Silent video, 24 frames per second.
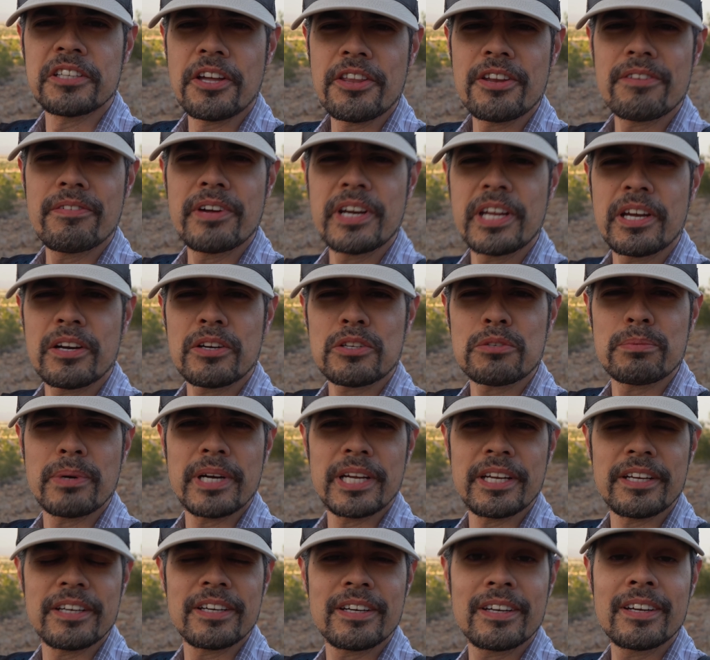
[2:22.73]
in other videos,
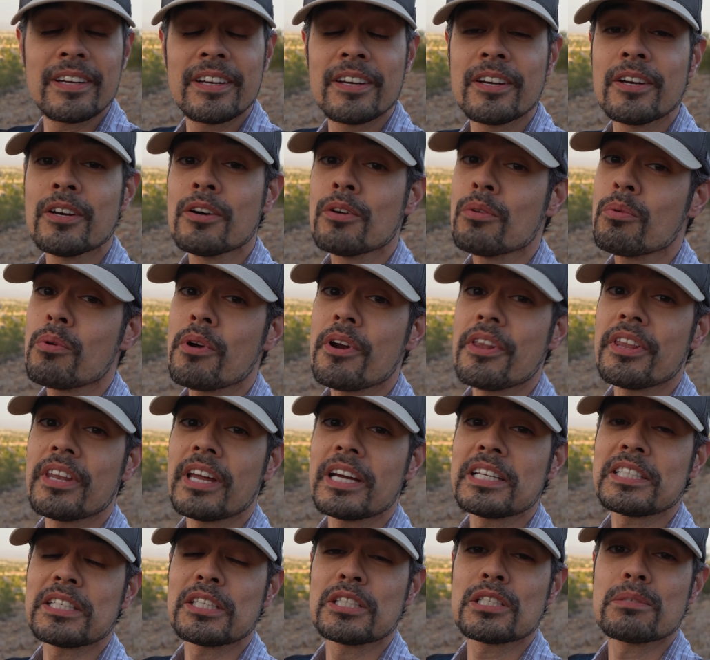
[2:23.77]
but one of the
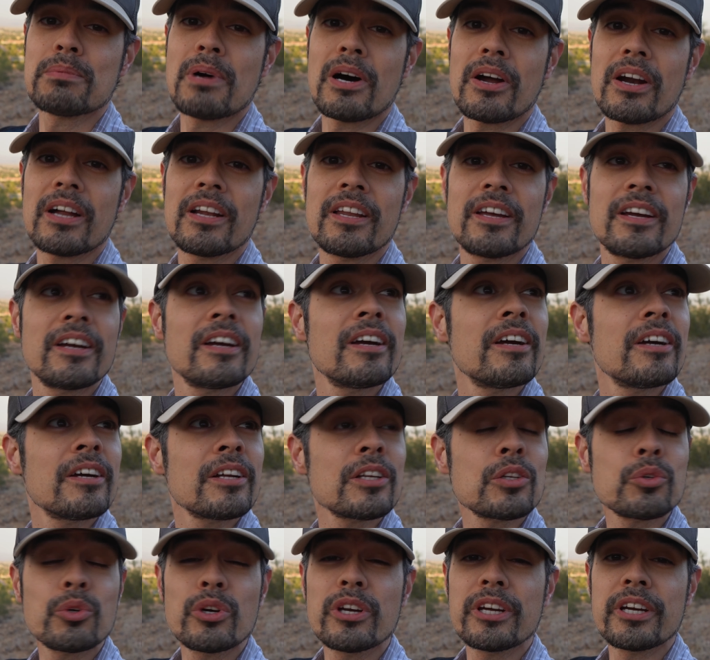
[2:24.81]
nice things about
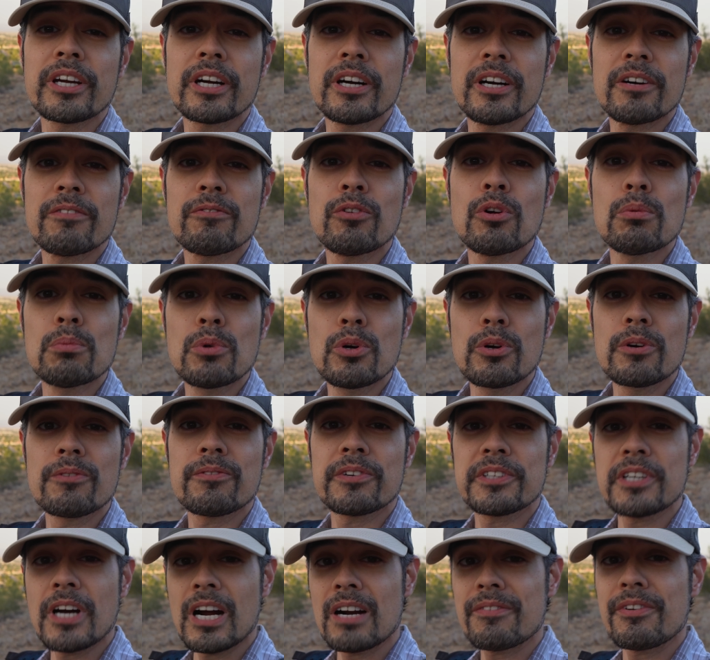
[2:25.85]
doing a full moon
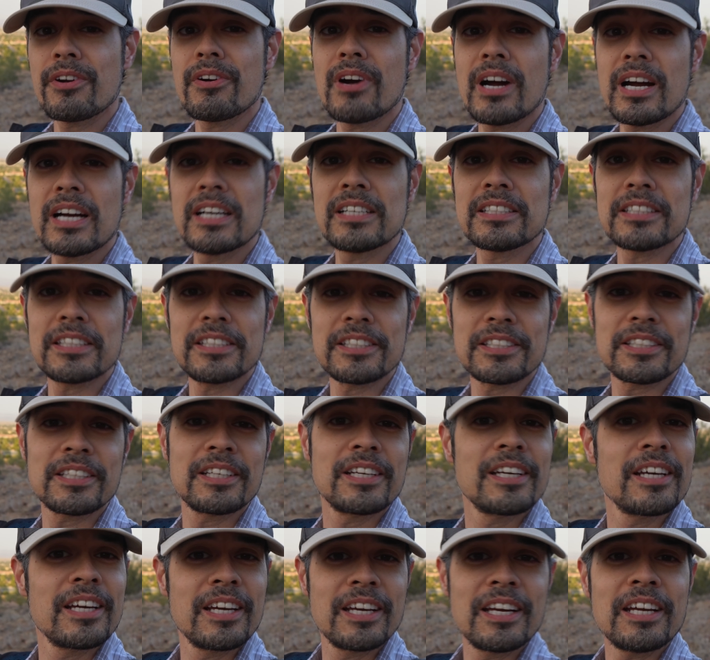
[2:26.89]
photography rise is
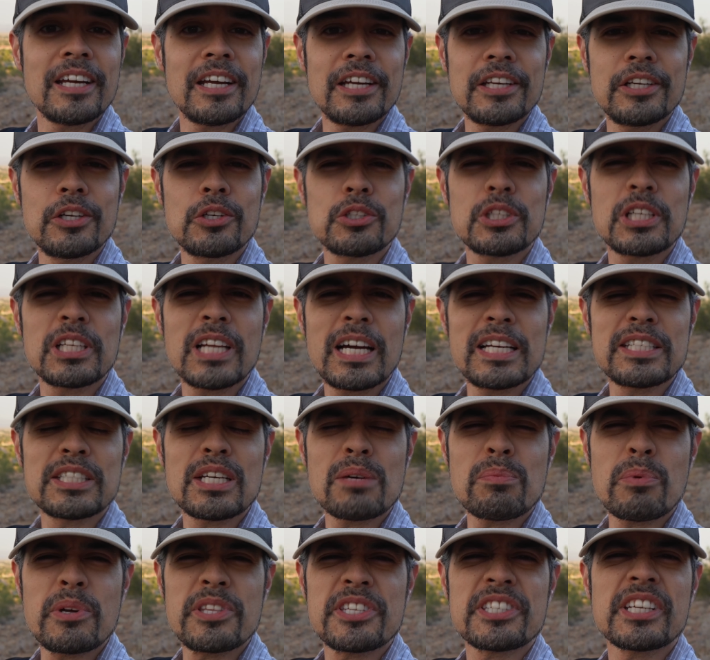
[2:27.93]
it usually lines
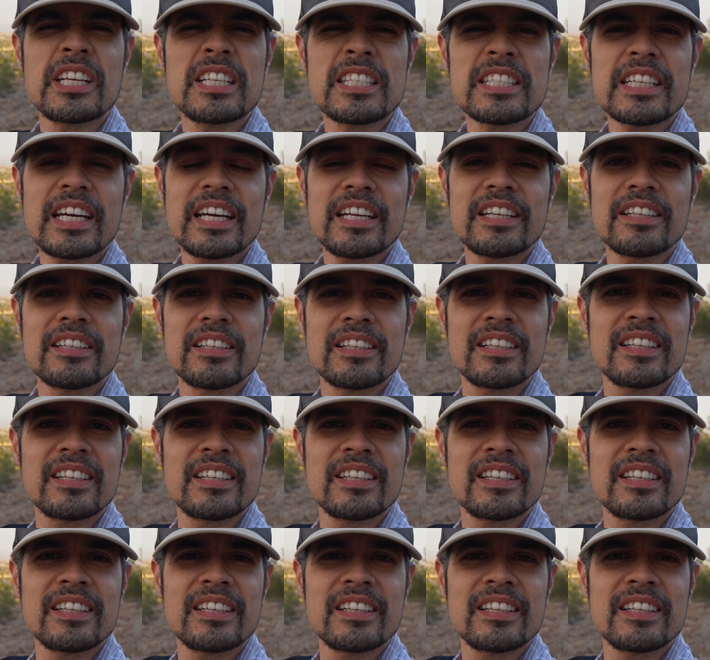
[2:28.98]
up with sunset.